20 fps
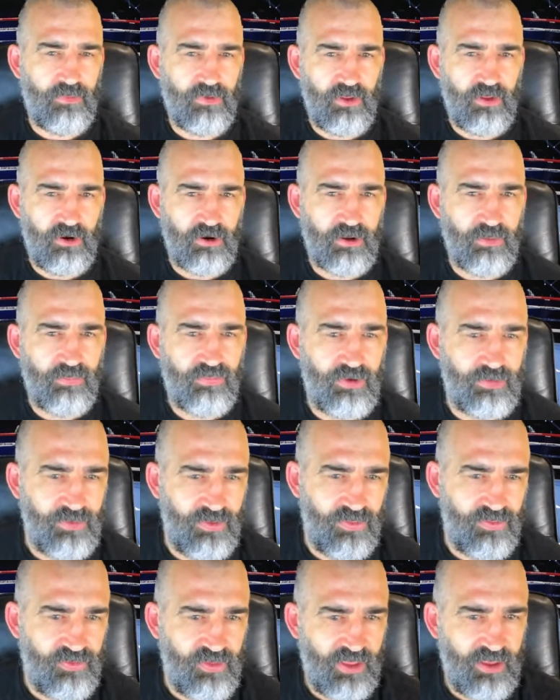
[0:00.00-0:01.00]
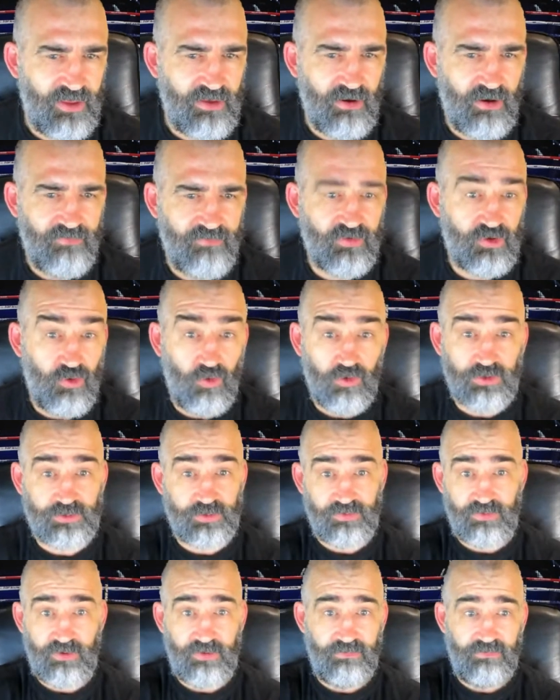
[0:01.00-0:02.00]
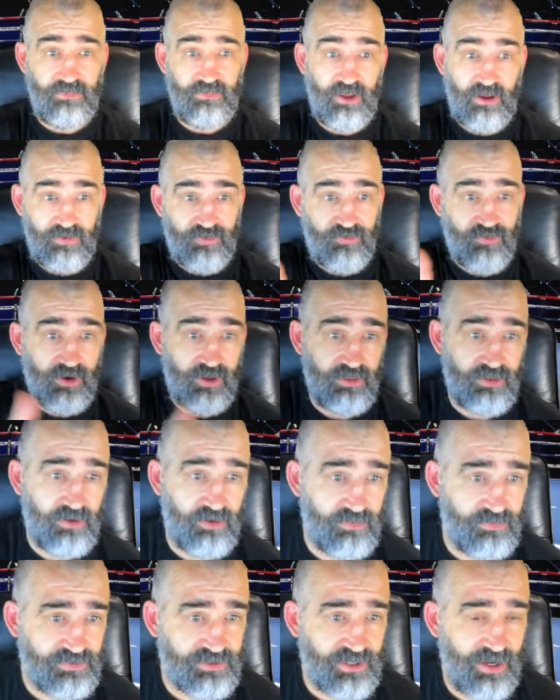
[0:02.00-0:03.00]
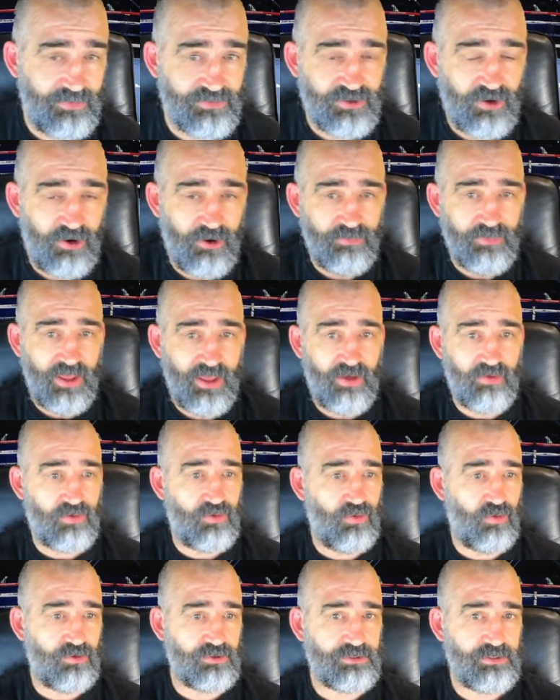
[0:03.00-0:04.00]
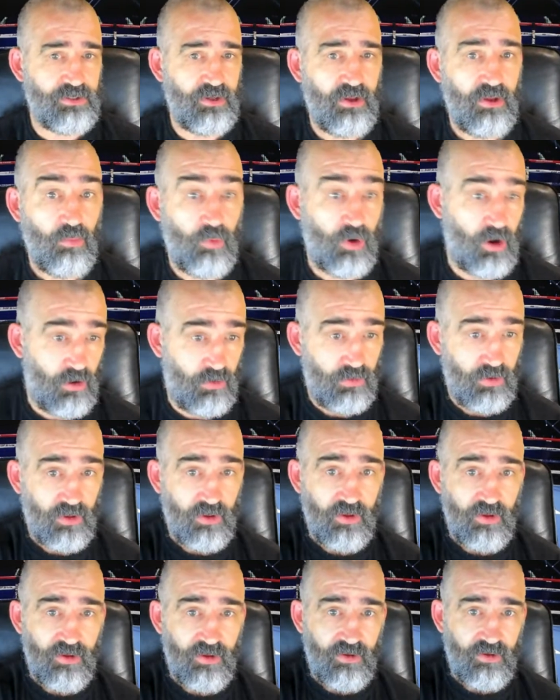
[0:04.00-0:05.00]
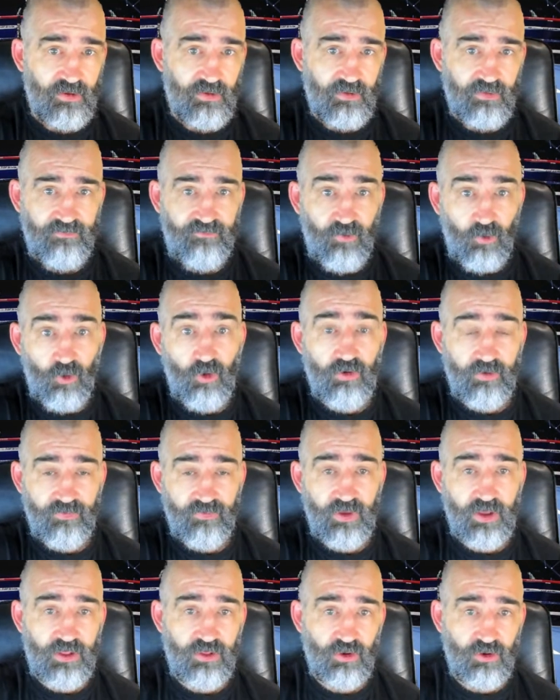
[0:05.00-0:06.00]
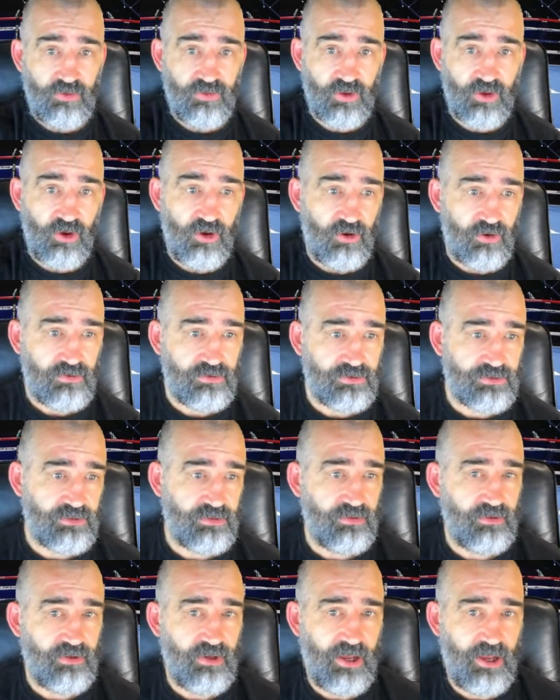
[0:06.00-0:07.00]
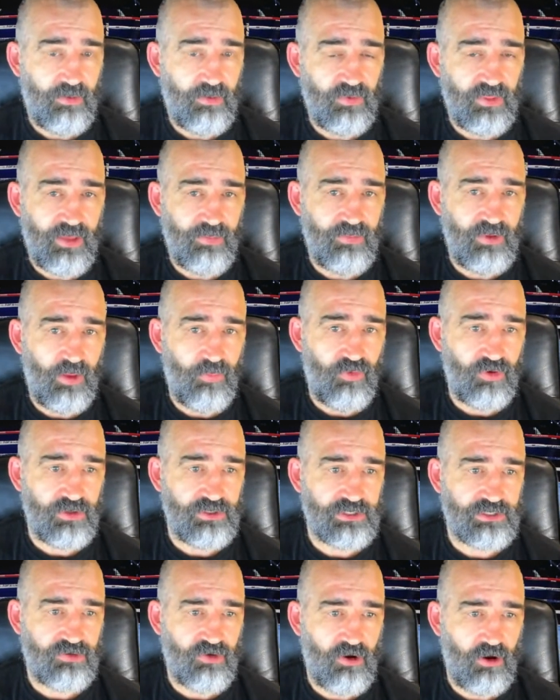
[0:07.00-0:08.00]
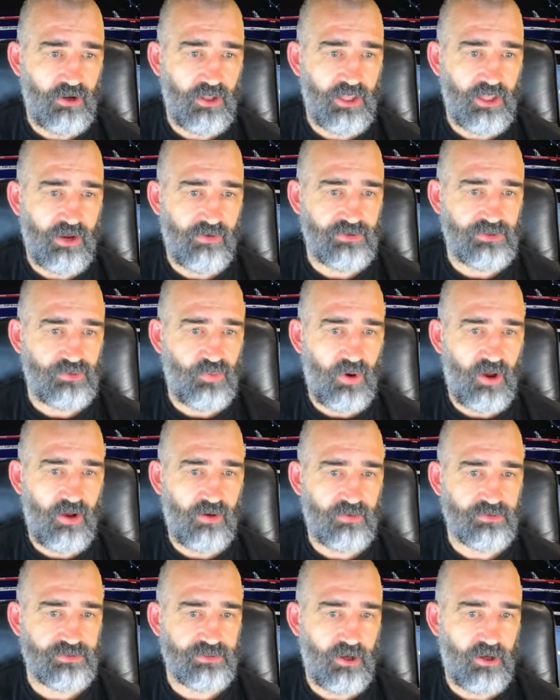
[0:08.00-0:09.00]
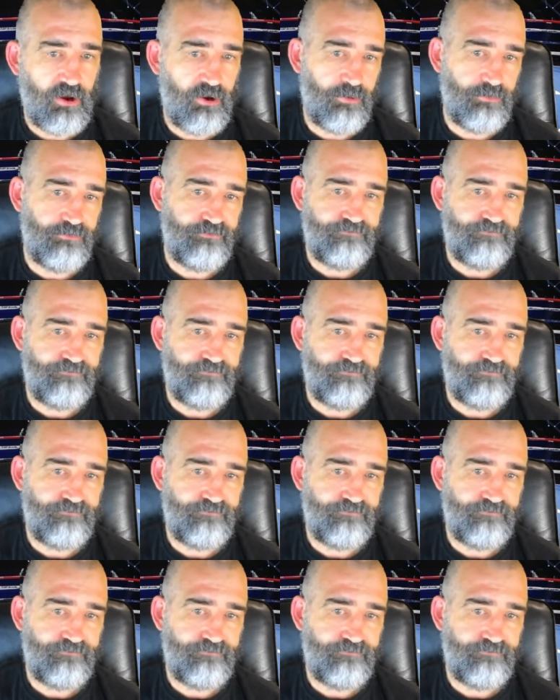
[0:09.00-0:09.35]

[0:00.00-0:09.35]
that I can probably think of. Of course, we've got 3 at the same time now, of course. Well, 4 if you include the girls, with Ebony Bridges thrown in there as well. So,